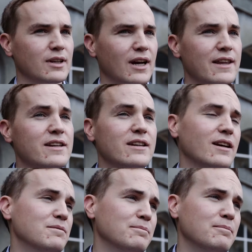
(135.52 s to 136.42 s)
I think
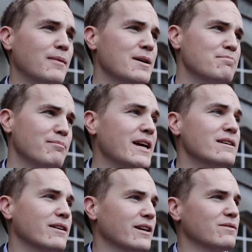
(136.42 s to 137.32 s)
my
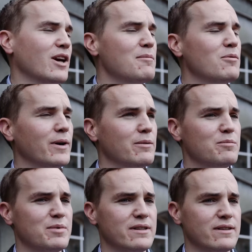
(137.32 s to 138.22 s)
main kind of come away
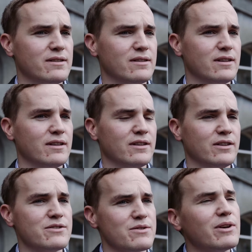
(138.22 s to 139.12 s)
would be that
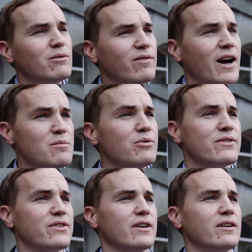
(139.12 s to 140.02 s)
there's a real
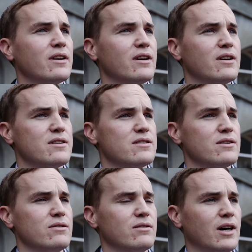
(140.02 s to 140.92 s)
vibrancy
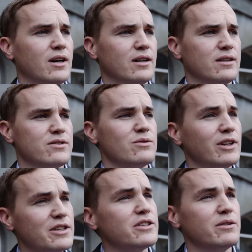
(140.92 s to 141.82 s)
to
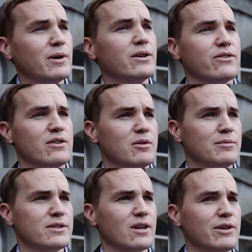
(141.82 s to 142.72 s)
religion in Wales at the
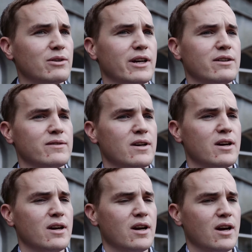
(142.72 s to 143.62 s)
moment, a real kind of
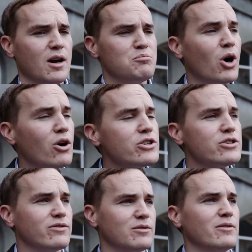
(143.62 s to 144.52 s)

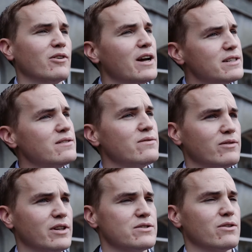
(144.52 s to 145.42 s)
push from a variety of
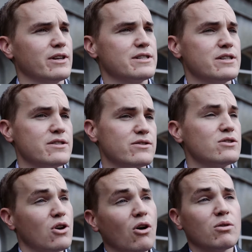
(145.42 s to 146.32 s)
different religious organisations
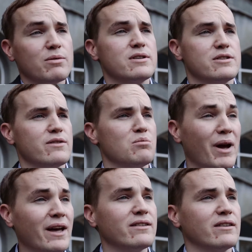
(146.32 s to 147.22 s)
to talk with each other
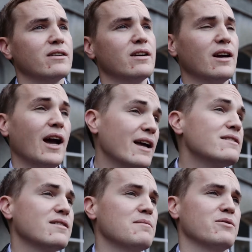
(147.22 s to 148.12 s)
better
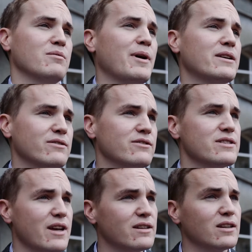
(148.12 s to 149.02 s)
and come to a better
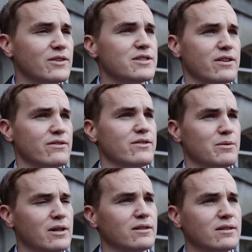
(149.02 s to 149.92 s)
understanding of each other as
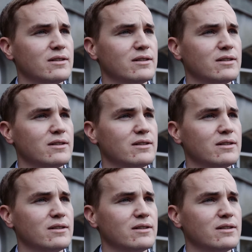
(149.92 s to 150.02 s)
well.